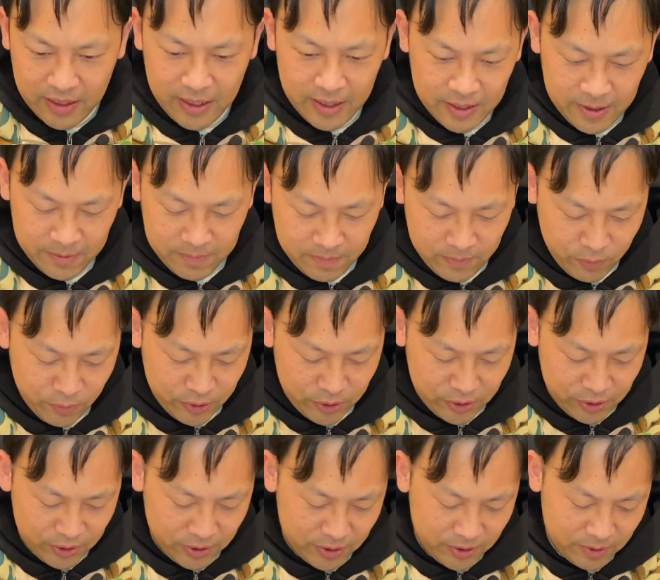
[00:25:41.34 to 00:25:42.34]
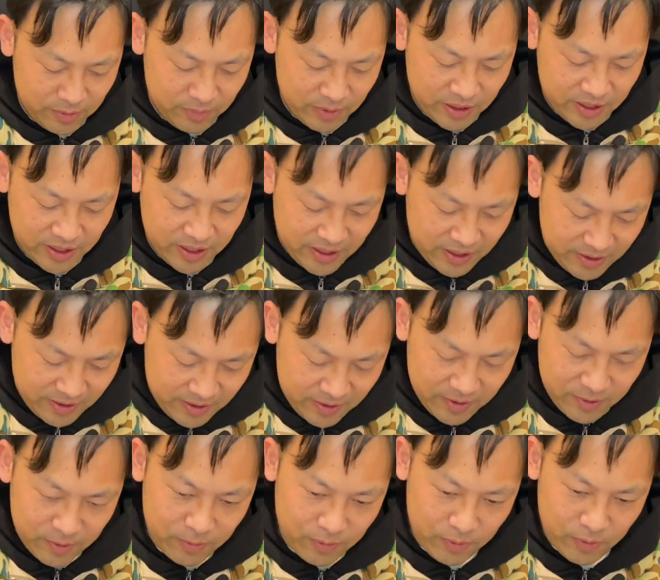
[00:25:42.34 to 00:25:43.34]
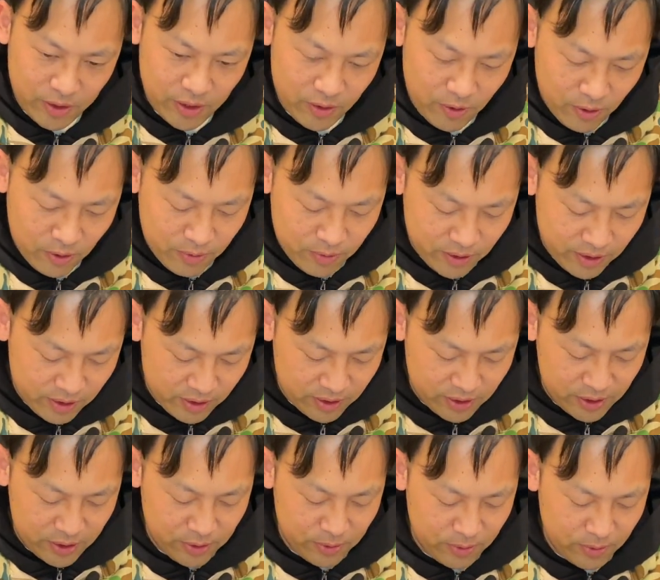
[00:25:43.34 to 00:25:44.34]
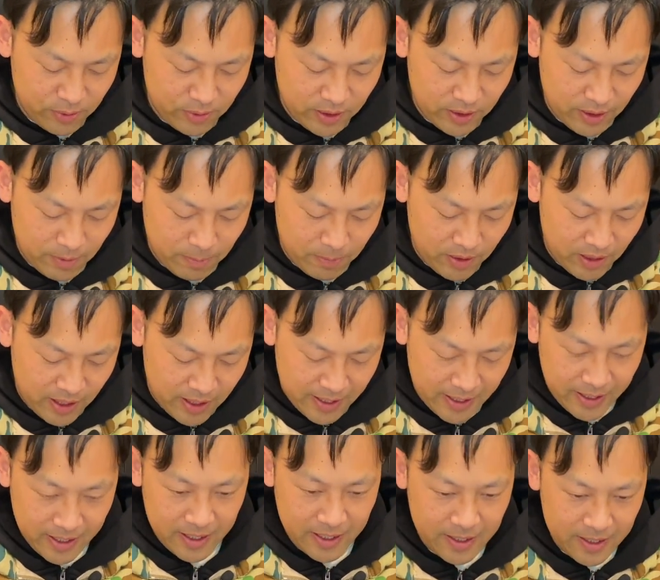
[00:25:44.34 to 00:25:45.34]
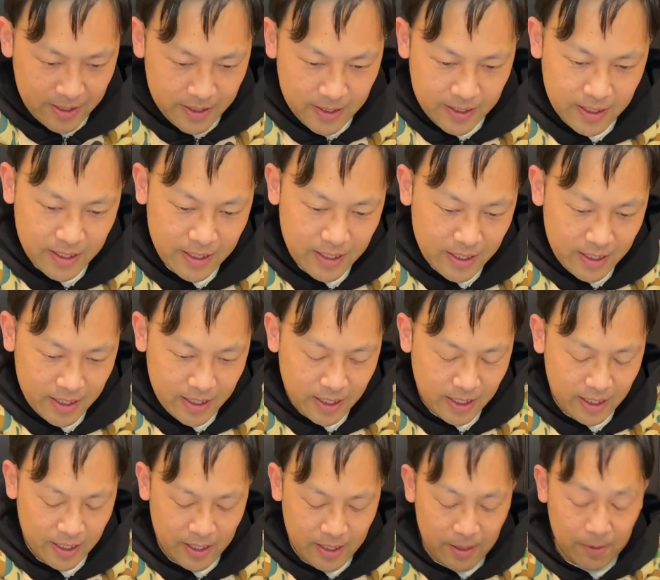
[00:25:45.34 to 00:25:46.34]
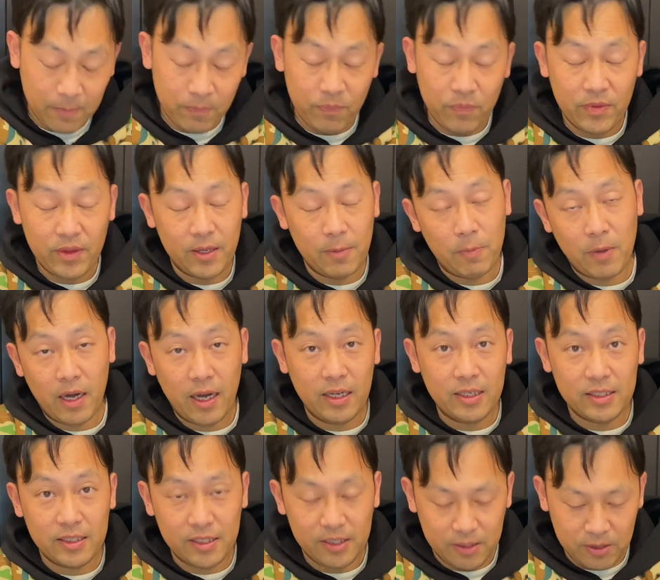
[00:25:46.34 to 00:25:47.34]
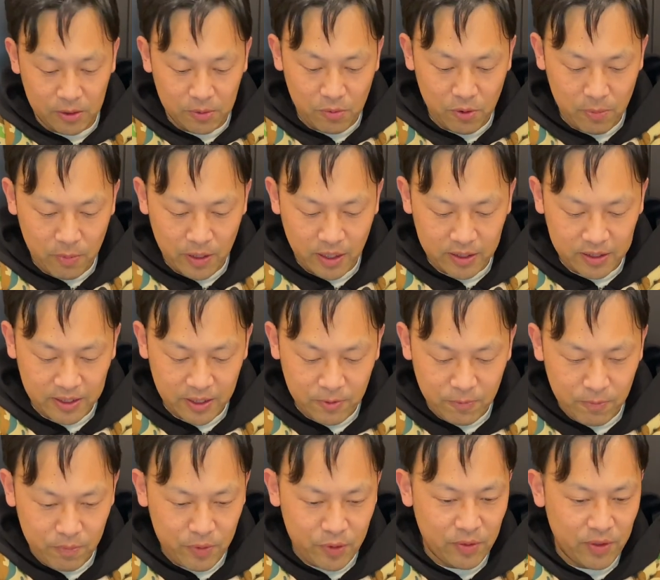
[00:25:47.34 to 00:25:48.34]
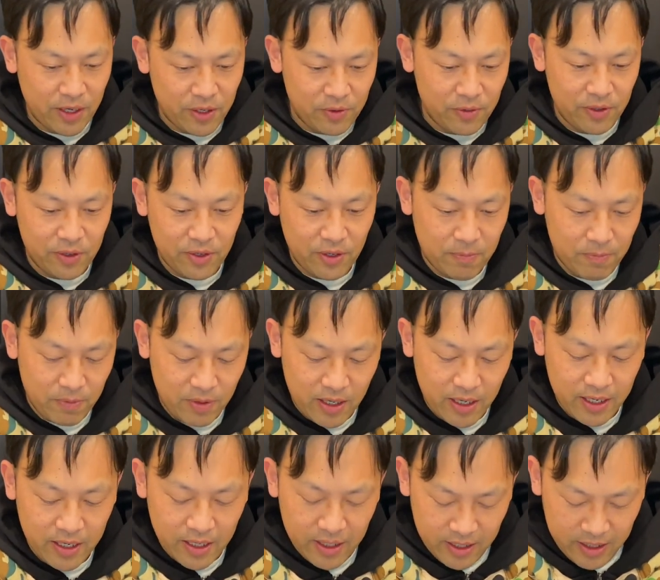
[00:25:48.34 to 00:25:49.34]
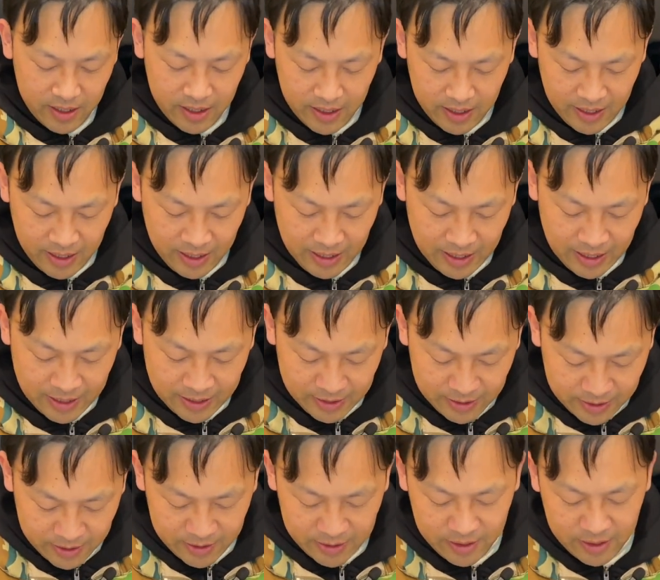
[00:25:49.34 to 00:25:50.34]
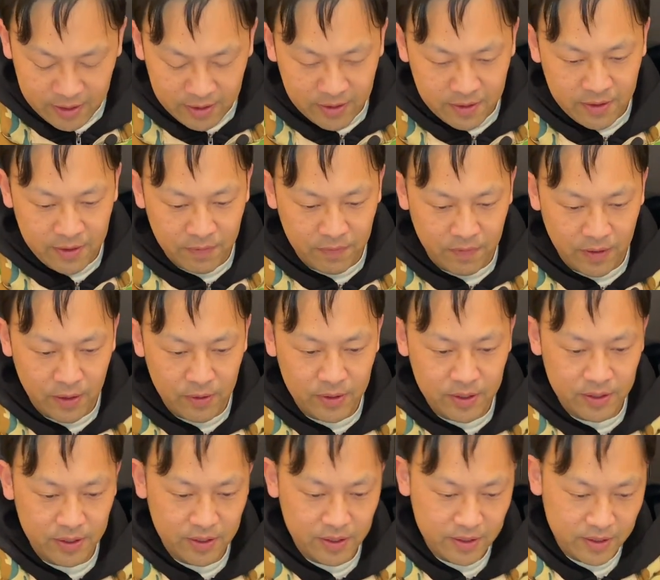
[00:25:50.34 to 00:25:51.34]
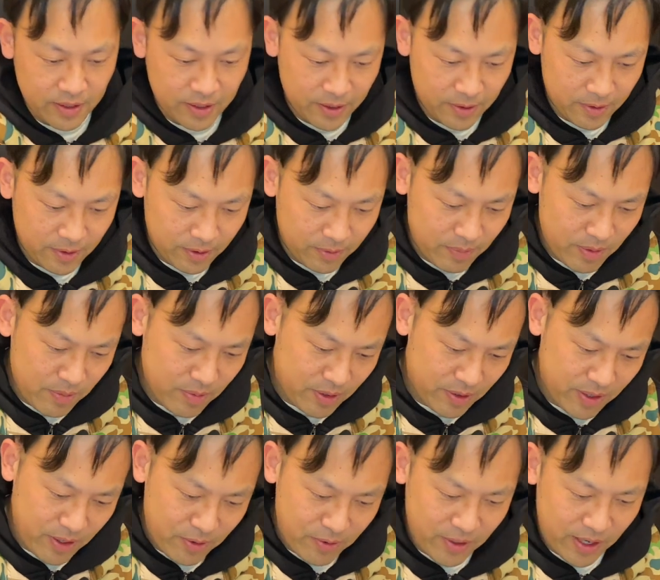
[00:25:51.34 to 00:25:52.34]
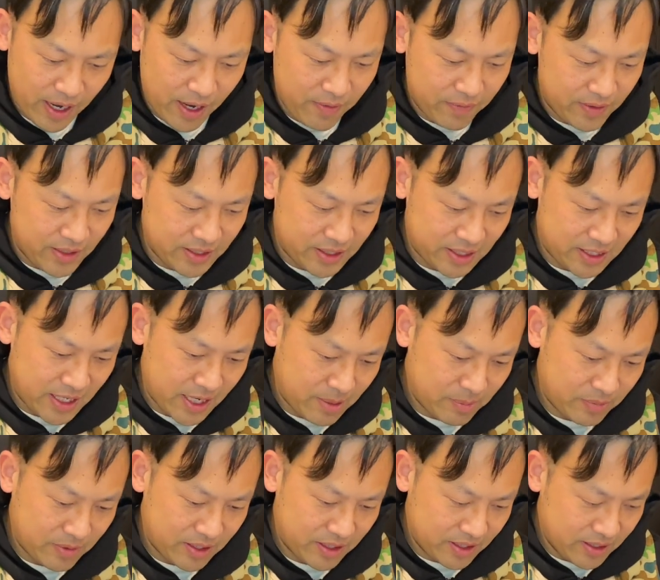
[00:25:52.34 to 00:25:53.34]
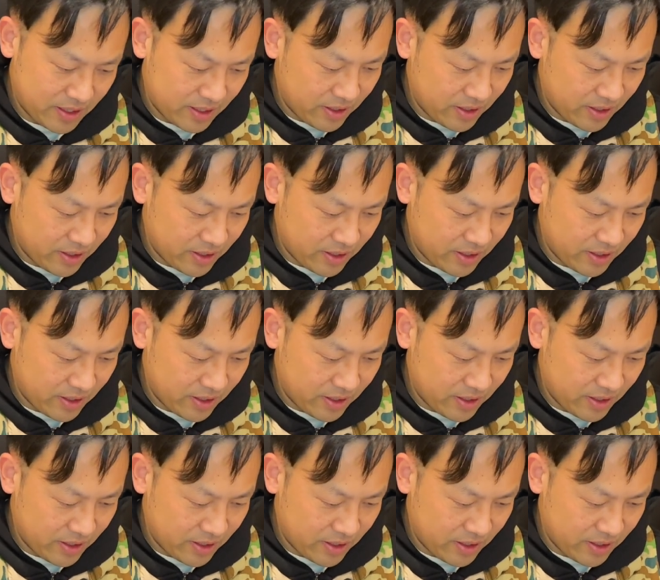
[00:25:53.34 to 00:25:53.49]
which makes it really awkward to apply uh, parts, the small parts that you feel that you need to apply underneath the Falcon. Maybe they could have this steps